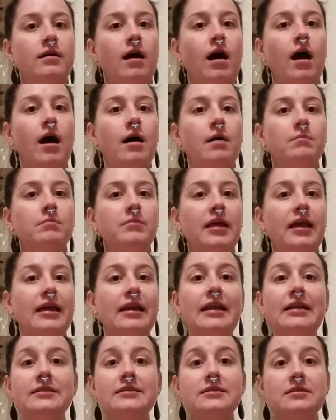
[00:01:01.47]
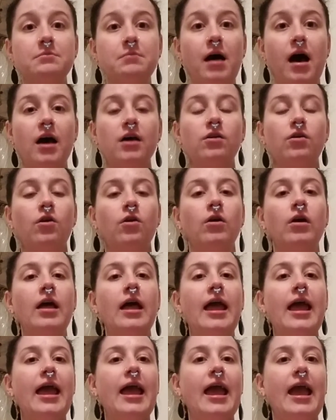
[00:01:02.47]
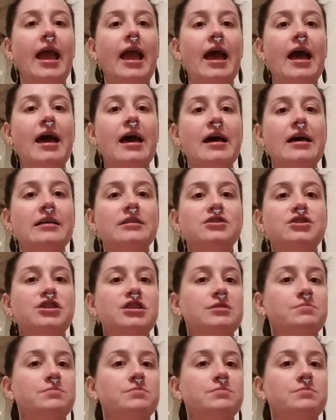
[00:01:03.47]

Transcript: like an Insta model, and she's